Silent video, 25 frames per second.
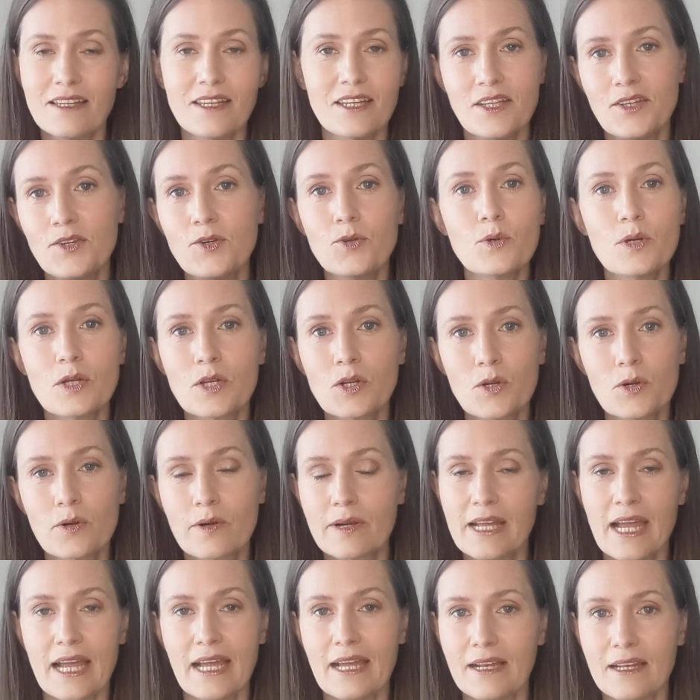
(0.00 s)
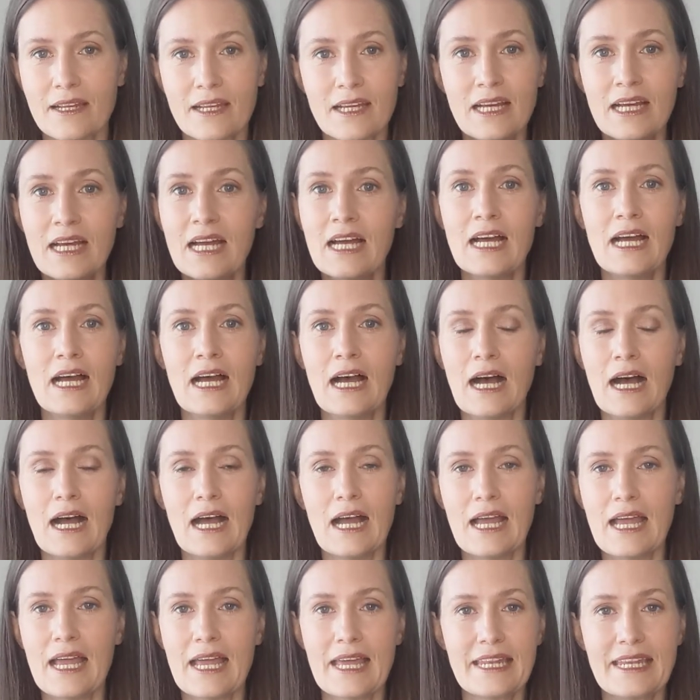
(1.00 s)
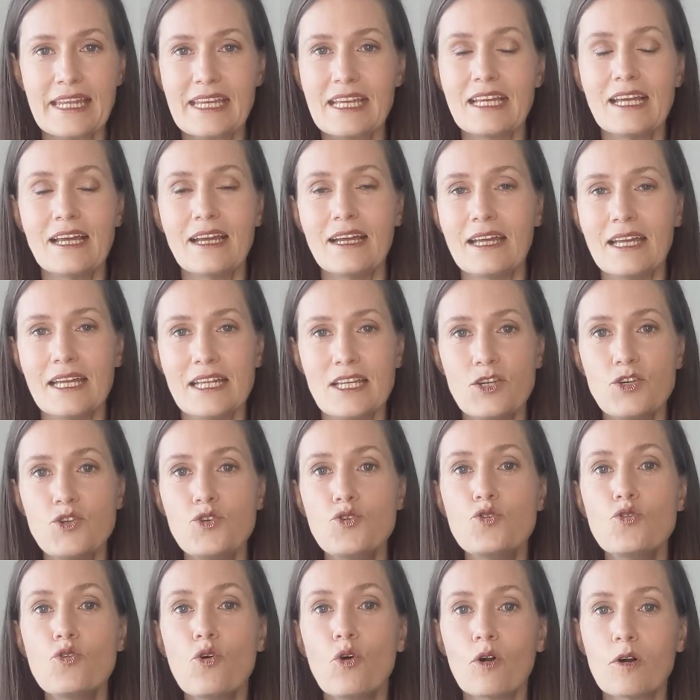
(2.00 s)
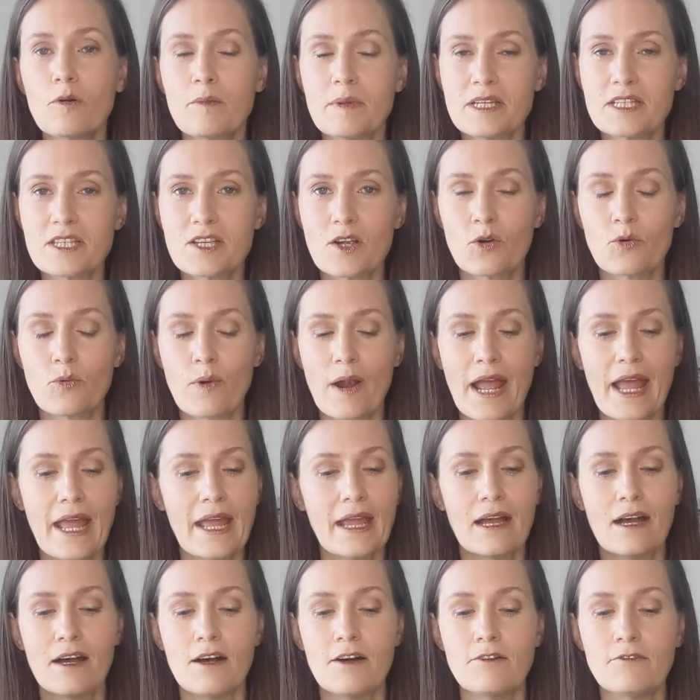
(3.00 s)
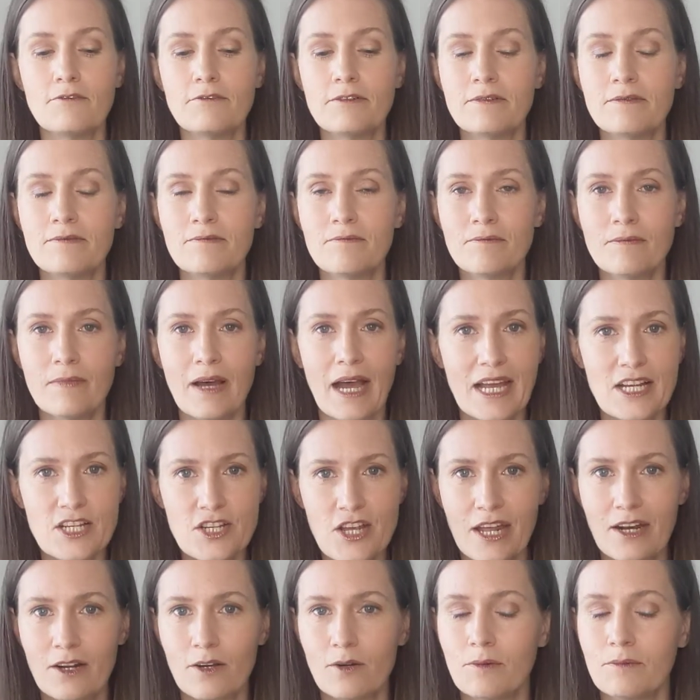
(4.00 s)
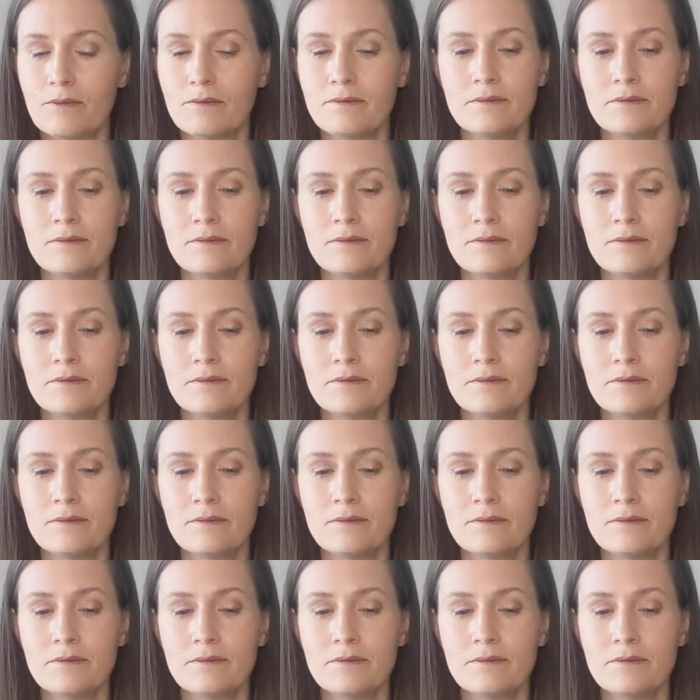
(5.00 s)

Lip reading: you can create an enormous array of eyeshadow,